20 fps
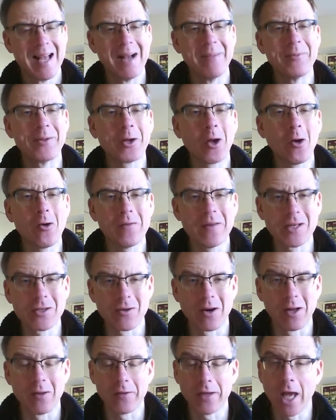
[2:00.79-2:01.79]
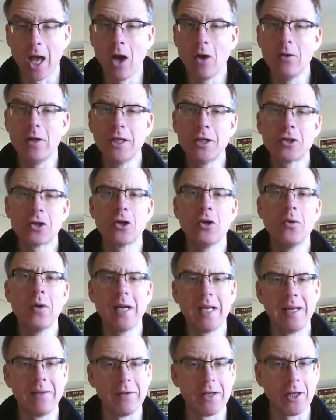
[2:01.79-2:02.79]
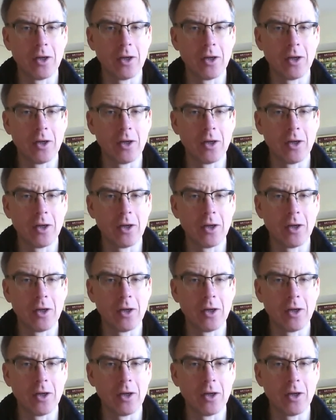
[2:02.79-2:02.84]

The God of Israel, the only true and living